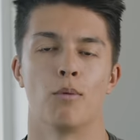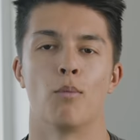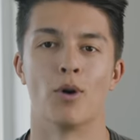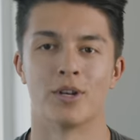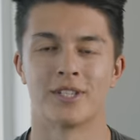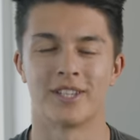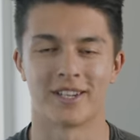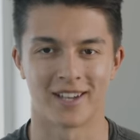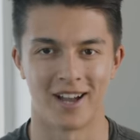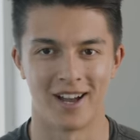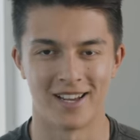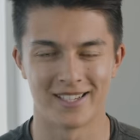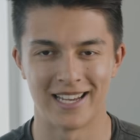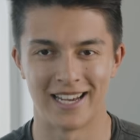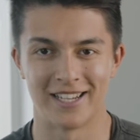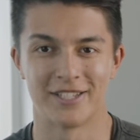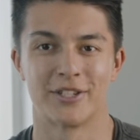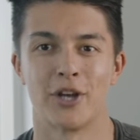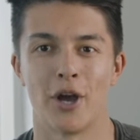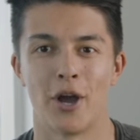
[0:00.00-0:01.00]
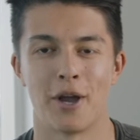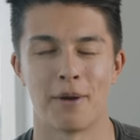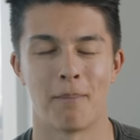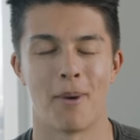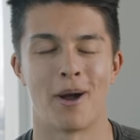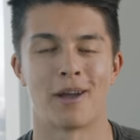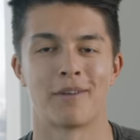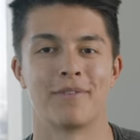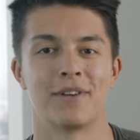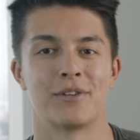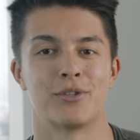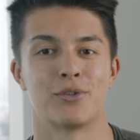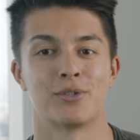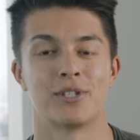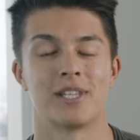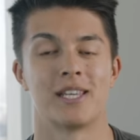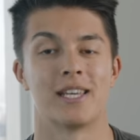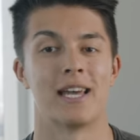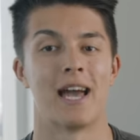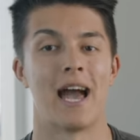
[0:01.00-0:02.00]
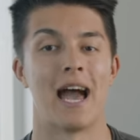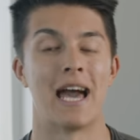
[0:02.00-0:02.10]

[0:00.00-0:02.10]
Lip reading: What is up, guys? How's it going? Mike Visuals here,